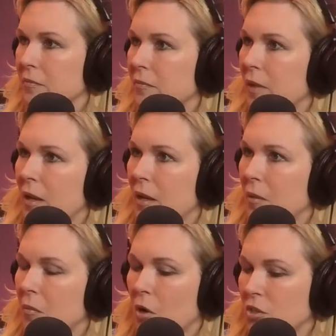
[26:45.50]

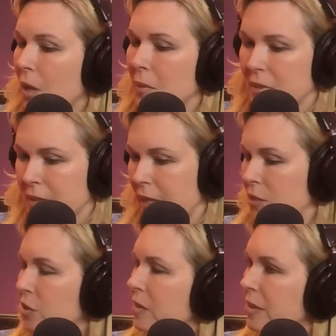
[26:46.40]
our topic today,
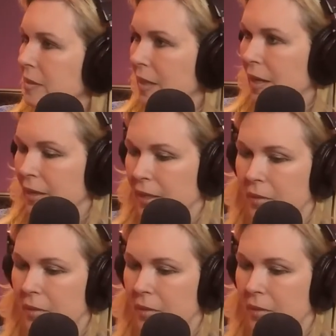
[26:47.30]
just anxiety.